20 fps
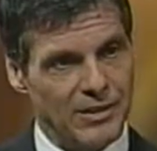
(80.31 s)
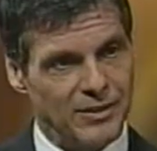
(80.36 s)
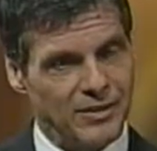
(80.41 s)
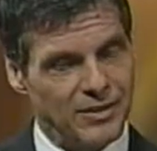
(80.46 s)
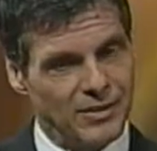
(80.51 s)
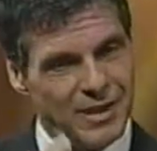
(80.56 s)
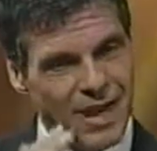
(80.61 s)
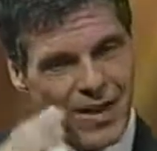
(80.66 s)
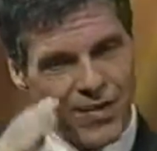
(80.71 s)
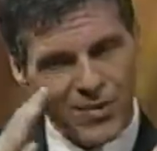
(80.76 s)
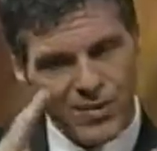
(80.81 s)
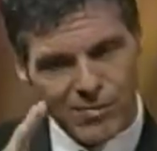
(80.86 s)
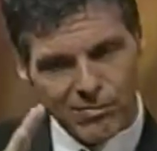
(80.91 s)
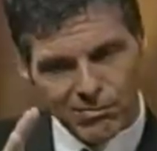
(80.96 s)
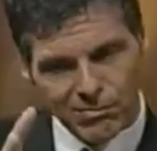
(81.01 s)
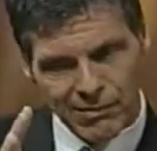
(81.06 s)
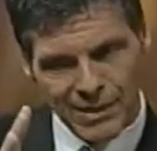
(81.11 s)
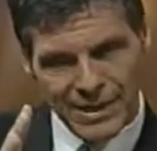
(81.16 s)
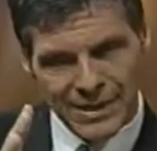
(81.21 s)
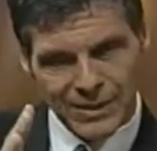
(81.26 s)
So now the
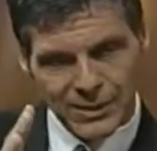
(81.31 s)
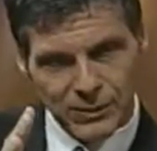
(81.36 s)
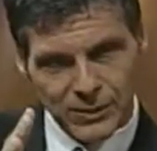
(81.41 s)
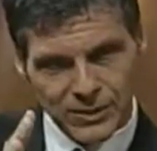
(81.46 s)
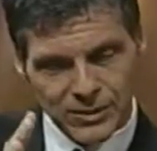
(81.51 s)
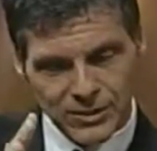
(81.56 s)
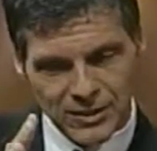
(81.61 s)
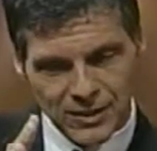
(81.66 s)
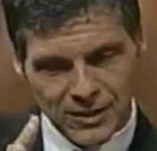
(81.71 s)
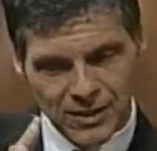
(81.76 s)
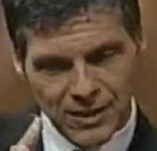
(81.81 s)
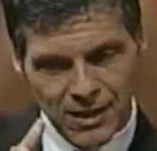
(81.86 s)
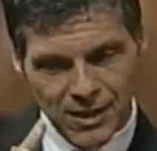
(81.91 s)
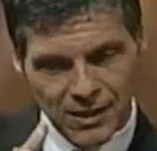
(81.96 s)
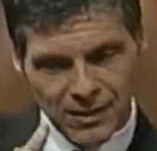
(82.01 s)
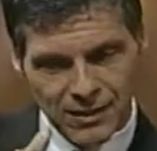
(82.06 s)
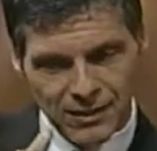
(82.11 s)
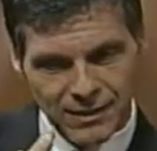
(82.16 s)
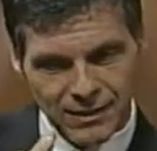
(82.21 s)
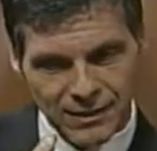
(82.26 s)
rate at which the
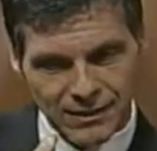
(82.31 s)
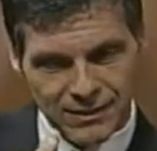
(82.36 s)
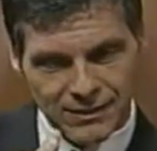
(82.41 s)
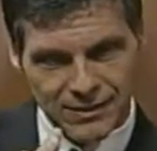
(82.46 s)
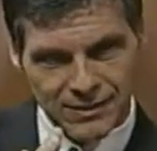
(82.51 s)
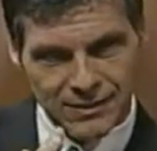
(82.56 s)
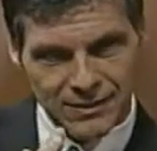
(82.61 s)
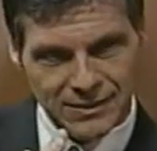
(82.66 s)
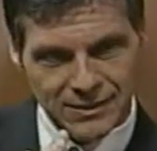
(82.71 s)
cartilage